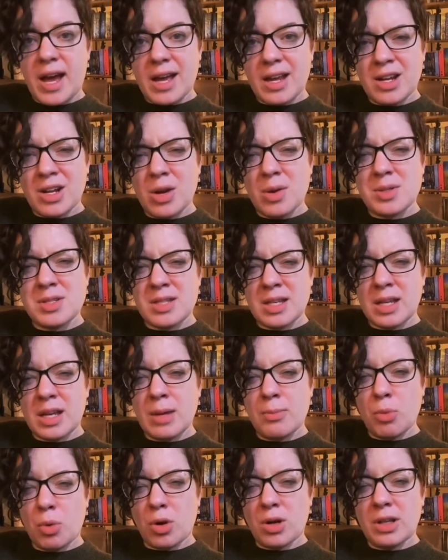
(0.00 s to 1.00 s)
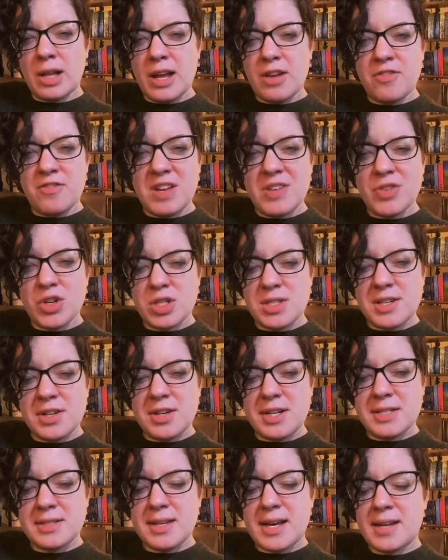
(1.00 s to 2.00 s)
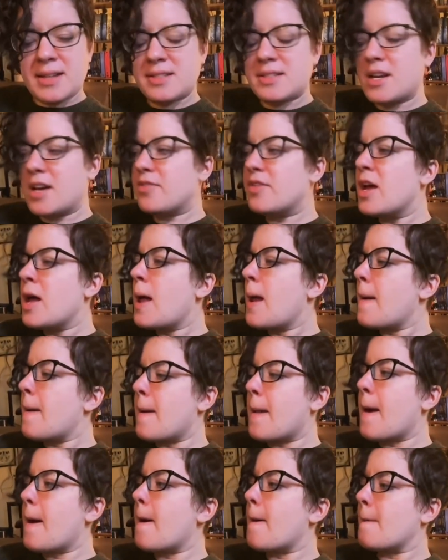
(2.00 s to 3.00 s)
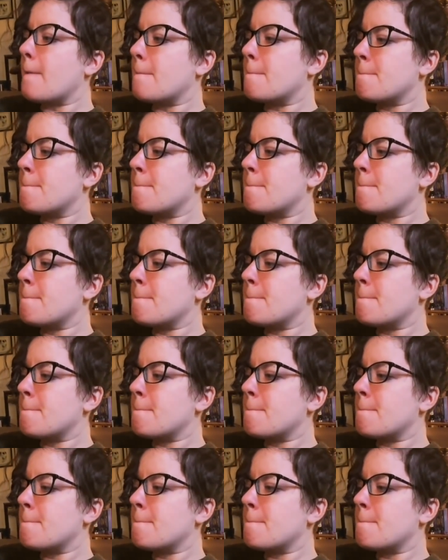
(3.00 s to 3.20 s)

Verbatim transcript: You know, I was thinking more like Fever series kind of stuff. No.